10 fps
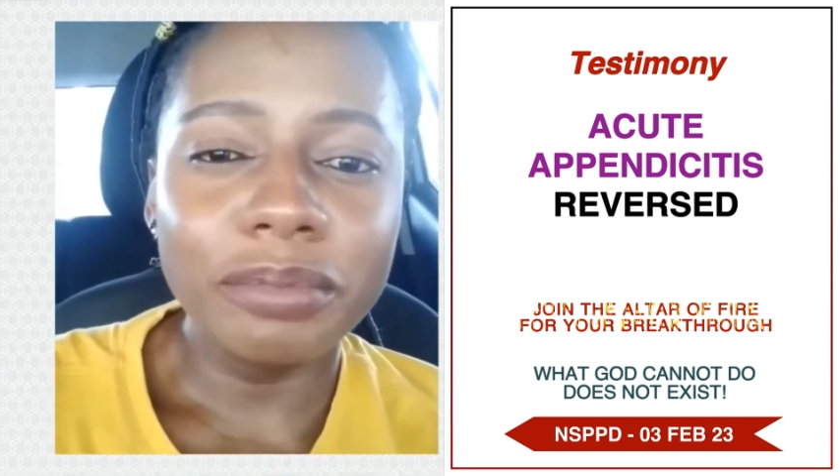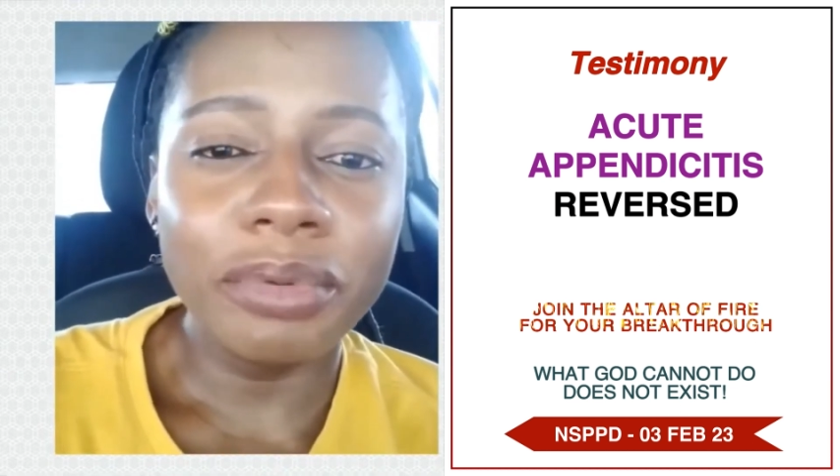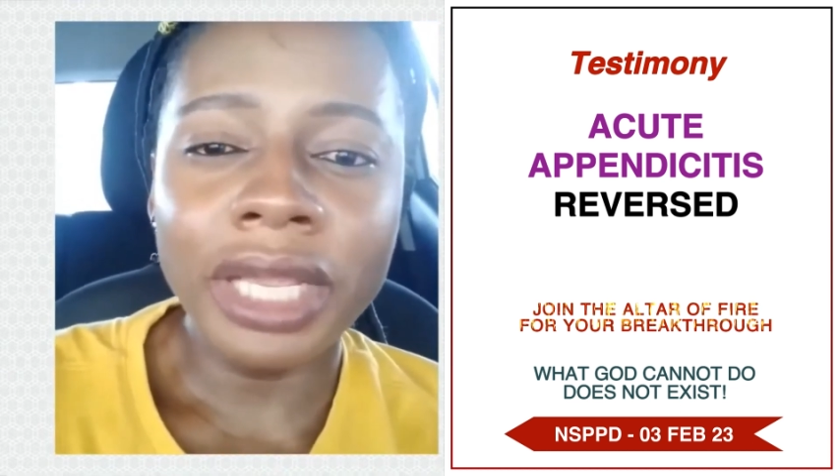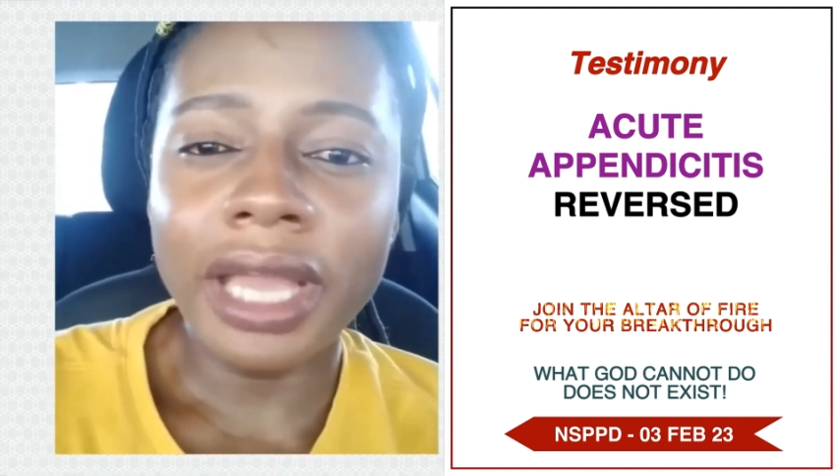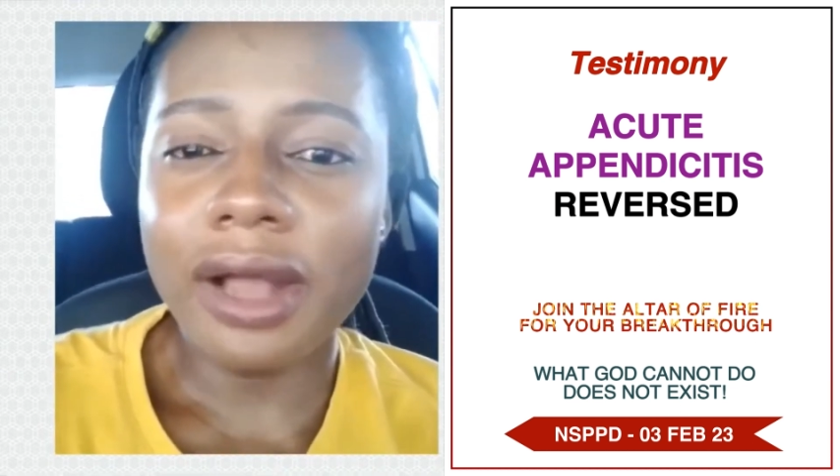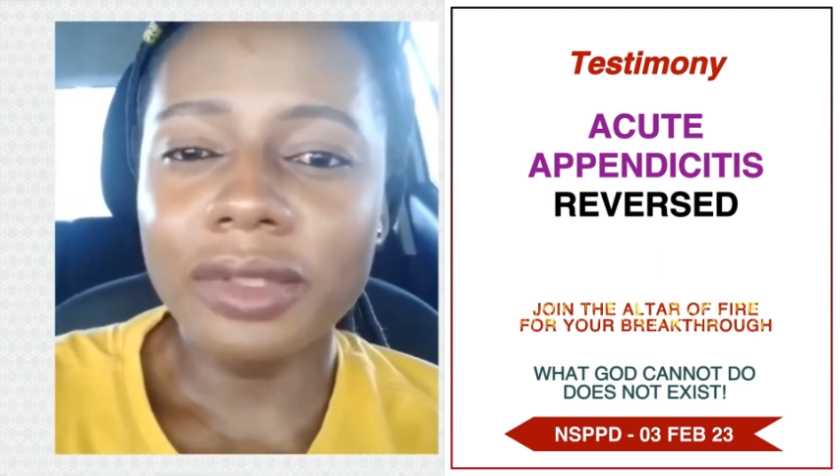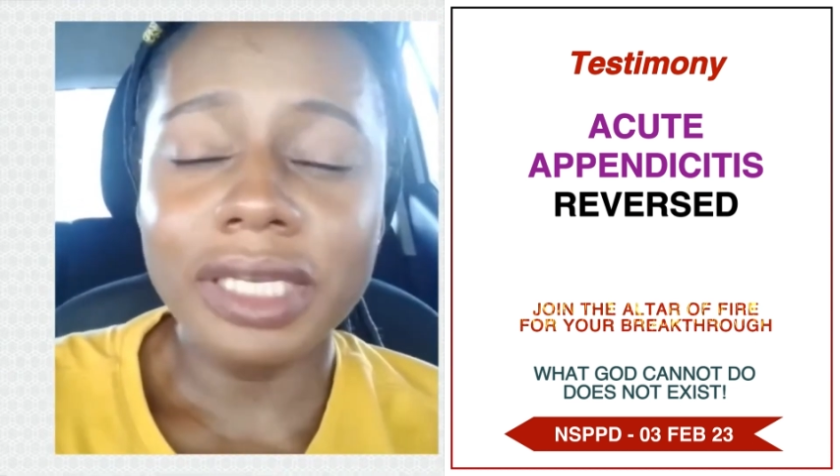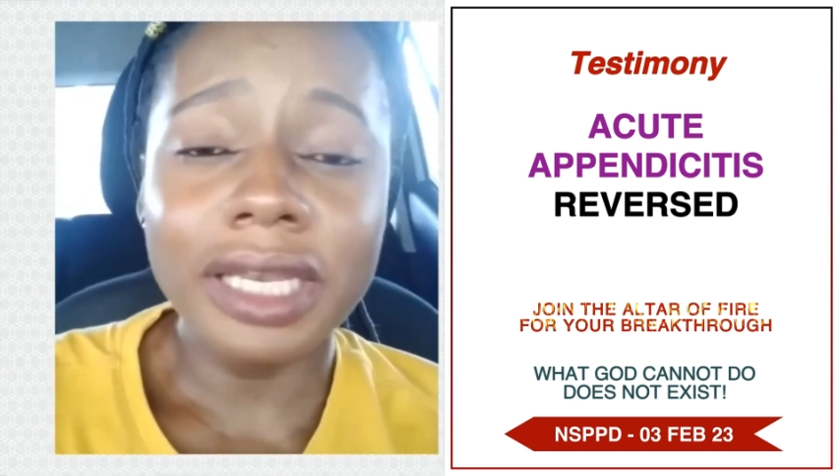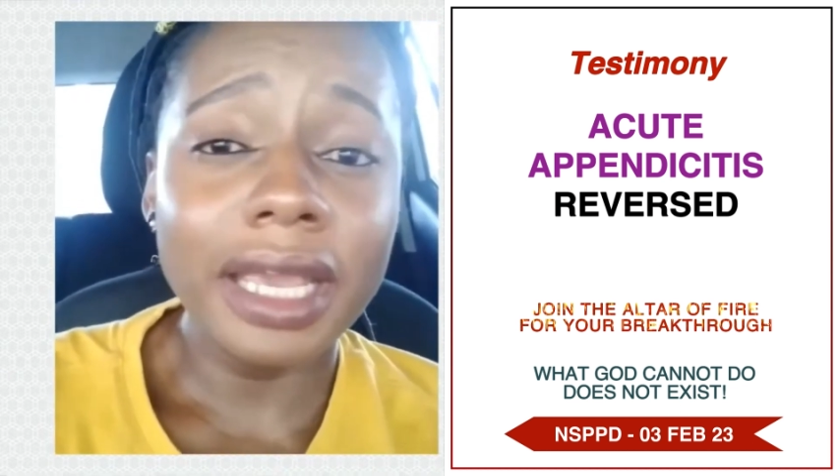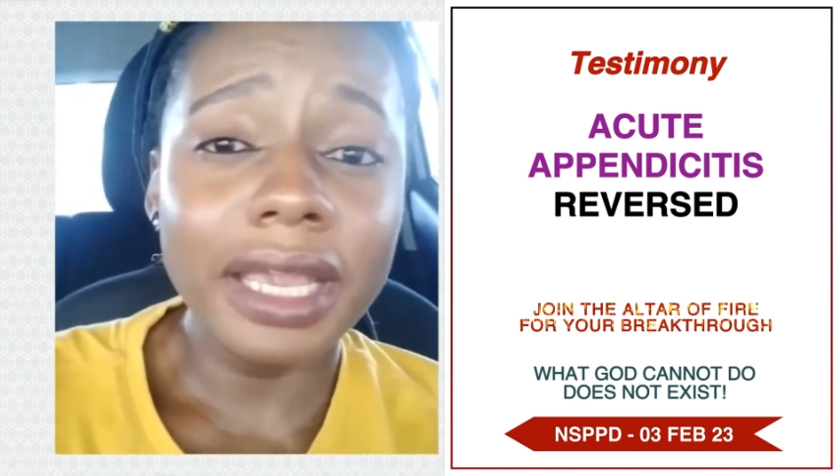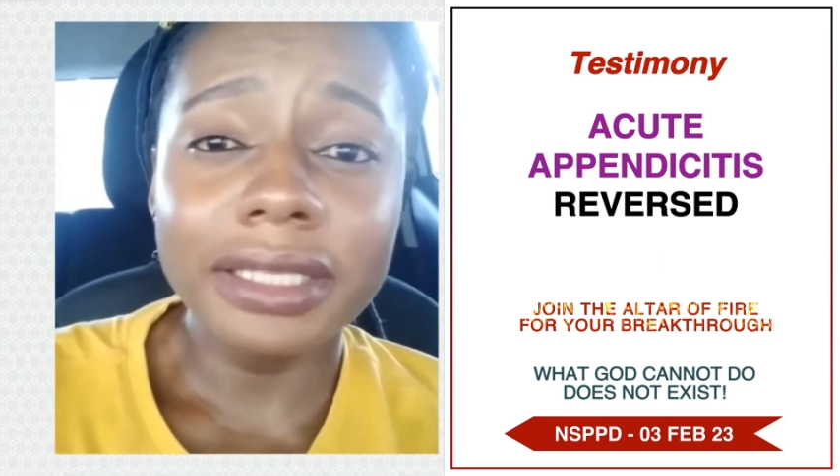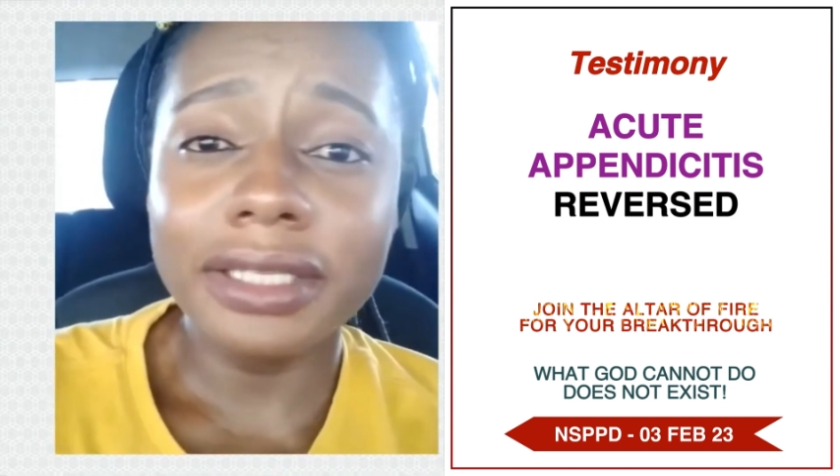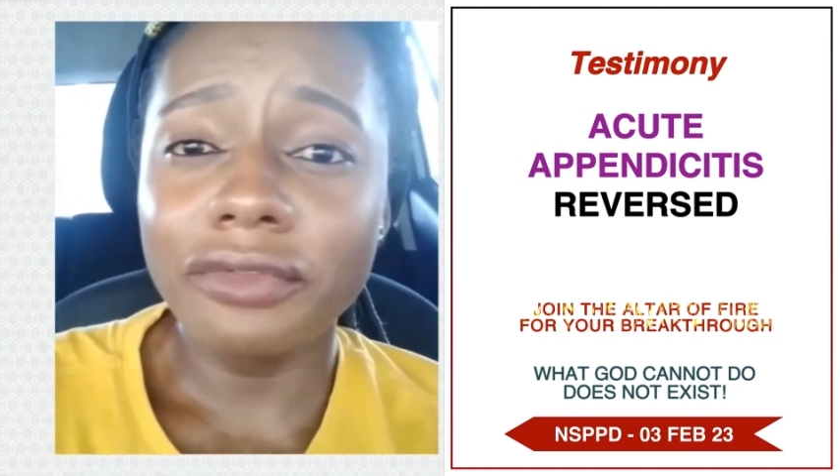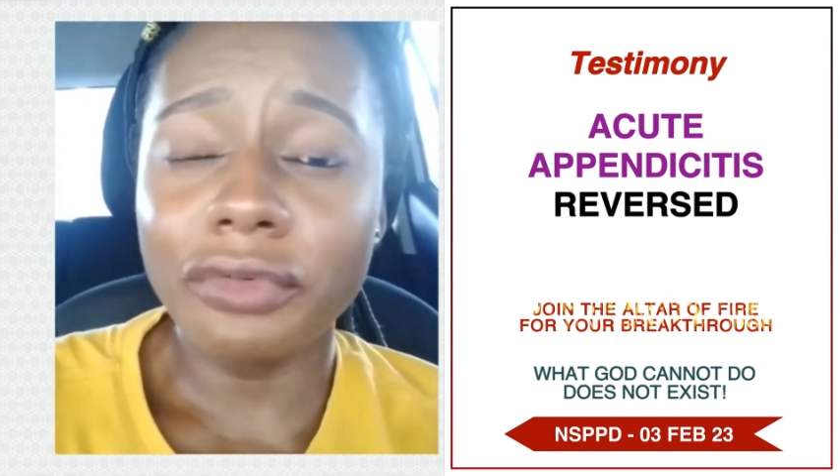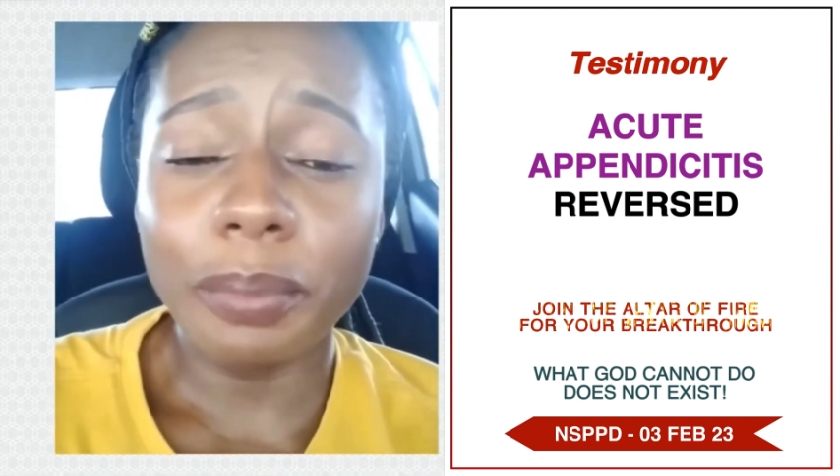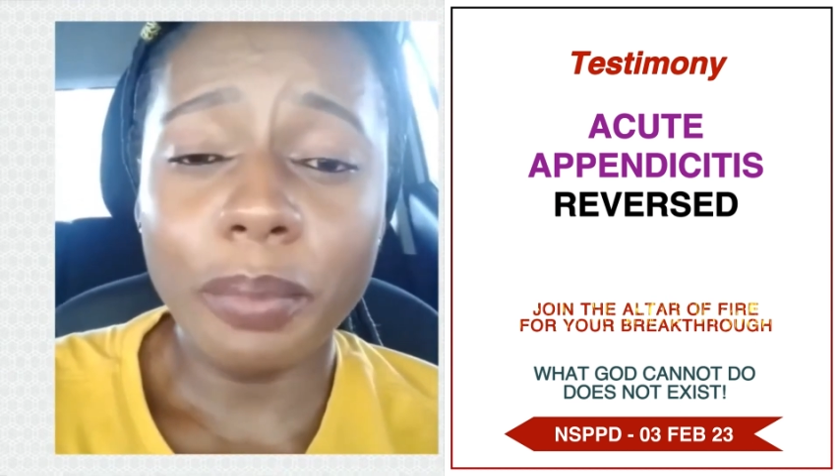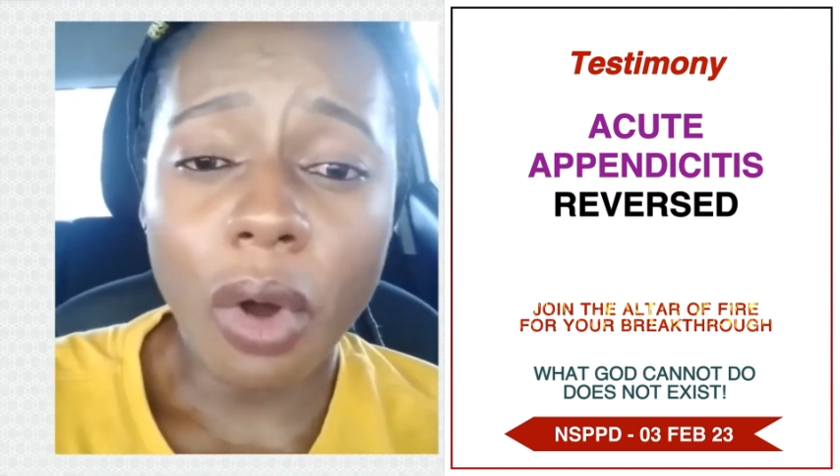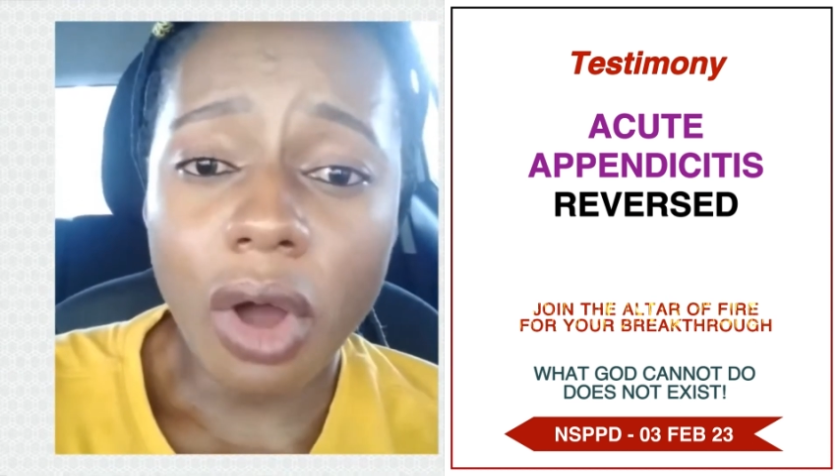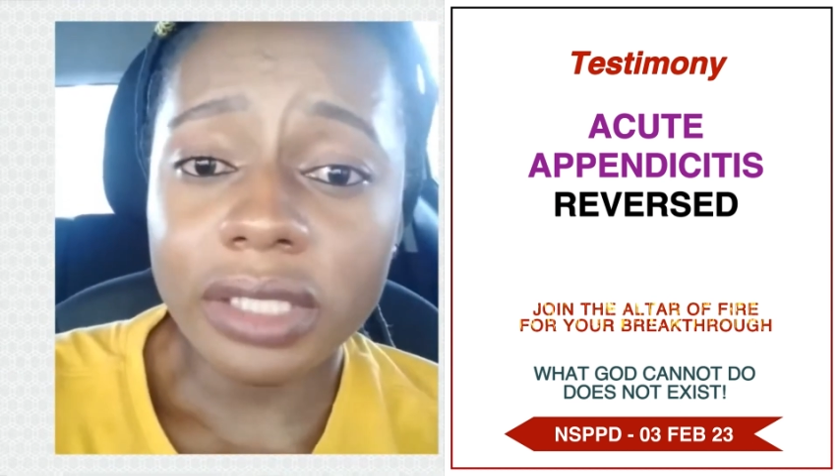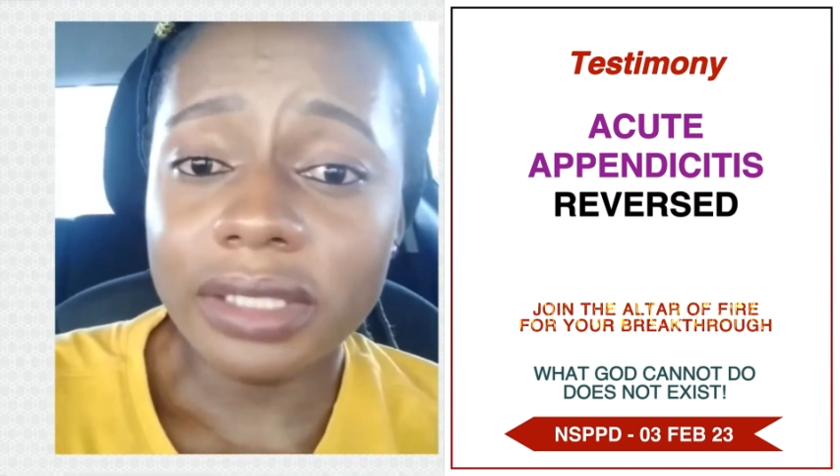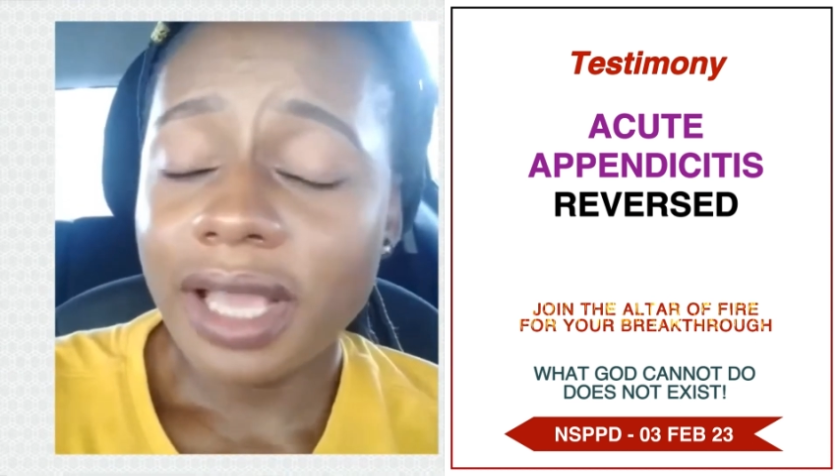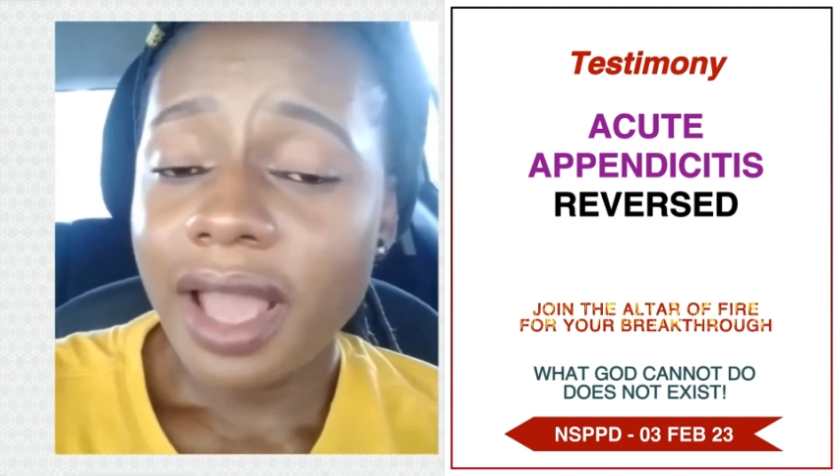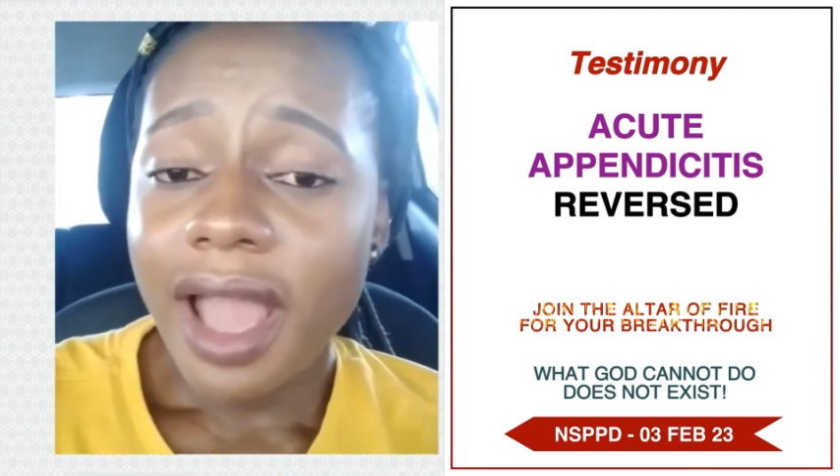bring out any negative reports,